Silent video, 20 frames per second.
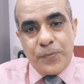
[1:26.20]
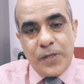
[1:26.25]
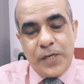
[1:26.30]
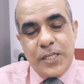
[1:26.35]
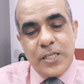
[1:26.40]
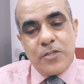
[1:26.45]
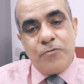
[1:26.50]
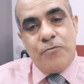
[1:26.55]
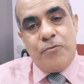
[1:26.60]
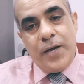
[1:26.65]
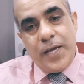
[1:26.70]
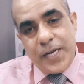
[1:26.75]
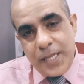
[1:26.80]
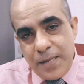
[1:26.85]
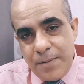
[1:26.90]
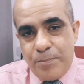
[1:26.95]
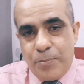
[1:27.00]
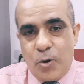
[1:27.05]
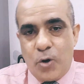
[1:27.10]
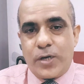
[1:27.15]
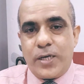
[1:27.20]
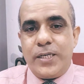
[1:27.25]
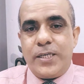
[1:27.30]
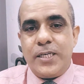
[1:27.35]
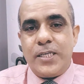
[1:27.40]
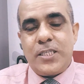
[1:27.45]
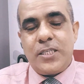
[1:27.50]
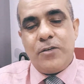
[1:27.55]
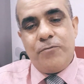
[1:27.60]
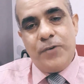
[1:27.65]
It is very important.
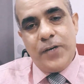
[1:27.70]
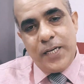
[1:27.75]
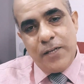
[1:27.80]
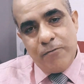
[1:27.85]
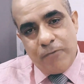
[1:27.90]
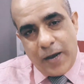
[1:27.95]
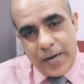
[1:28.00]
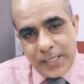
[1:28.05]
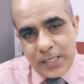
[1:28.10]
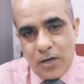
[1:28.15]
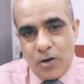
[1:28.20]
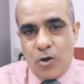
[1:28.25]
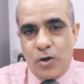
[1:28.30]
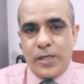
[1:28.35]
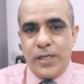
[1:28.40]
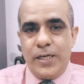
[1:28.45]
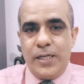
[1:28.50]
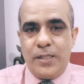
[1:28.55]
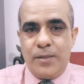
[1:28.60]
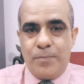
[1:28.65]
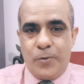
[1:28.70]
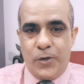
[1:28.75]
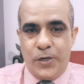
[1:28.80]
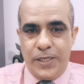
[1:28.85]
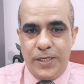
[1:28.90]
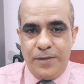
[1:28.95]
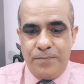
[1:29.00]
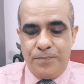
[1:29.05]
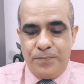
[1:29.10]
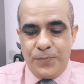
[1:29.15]
It's a very vital organ in the
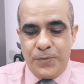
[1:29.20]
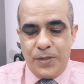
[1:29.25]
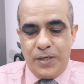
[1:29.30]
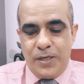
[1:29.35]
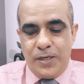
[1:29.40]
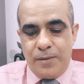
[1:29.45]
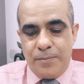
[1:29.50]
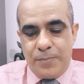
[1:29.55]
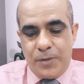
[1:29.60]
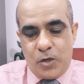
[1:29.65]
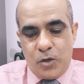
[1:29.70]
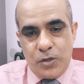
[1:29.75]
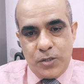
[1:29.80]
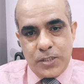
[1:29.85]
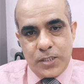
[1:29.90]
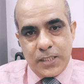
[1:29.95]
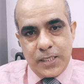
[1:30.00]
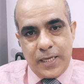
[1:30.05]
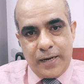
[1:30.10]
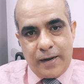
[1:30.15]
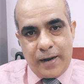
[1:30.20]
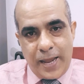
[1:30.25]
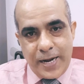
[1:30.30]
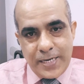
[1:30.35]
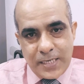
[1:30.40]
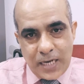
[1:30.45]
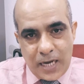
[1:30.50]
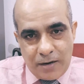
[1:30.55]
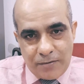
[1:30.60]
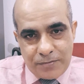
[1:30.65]
body, because
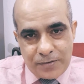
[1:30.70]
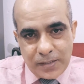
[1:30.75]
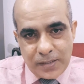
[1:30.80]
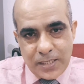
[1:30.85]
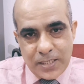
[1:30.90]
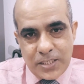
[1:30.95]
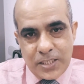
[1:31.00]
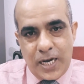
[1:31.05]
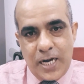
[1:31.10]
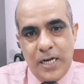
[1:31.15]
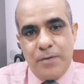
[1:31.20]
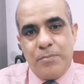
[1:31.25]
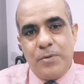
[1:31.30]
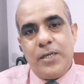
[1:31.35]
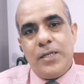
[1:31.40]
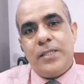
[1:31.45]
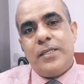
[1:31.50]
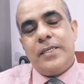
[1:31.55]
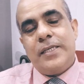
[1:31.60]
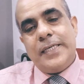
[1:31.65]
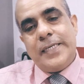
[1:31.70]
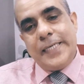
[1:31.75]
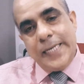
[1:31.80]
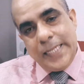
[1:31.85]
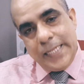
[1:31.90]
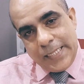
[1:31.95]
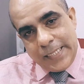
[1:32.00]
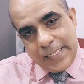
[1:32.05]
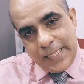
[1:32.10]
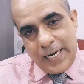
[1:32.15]
right after the childbirth
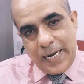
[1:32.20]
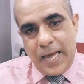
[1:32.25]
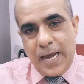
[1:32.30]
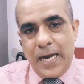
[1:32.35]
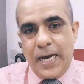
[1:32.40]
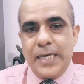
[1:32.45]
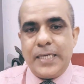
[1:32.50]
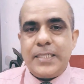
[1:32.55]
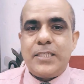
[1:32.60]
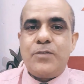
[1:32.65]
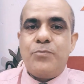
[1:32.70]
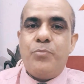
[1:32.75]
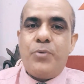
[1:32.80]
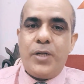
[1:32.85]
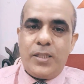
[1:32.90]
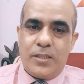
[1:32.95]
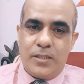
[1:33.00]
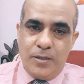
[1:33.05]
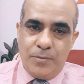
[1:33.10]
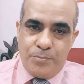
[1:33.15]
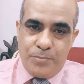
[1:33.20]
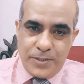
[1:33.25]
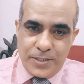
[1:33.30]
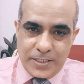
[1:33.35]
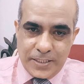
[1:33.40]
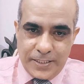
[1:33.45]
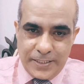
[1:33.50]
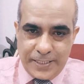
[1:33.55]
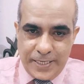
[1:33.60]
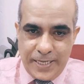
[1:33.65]
till the last breath the
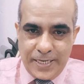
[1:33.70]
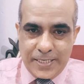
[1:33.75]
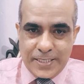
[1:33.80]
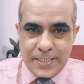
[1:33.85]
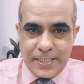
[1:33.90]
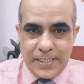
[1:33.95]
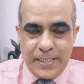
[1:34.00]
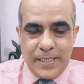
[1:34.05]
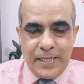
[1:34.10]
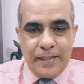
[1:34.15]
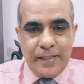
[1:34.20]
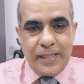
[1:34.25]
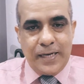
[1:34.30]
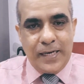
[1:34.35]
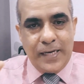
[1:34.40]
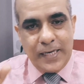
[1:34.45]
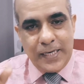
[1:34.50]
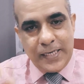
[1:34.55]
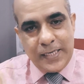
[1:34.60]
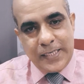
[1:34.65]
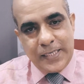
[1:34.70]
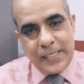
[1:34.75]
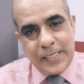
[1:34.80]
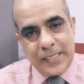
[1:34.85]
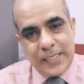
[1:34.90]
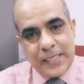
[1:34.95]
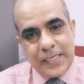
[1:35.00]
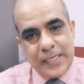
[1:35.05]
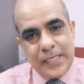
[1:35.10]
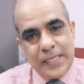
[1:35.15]
person takes, the heart
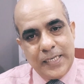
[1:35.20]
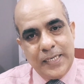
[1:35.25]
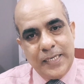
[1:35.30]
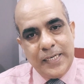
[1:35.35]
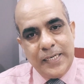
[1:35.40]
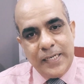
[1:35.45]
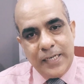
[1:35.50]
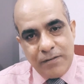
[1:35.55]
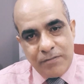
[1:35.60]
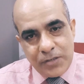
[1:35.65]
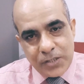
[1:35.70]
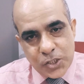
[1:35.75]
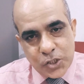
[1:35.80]
never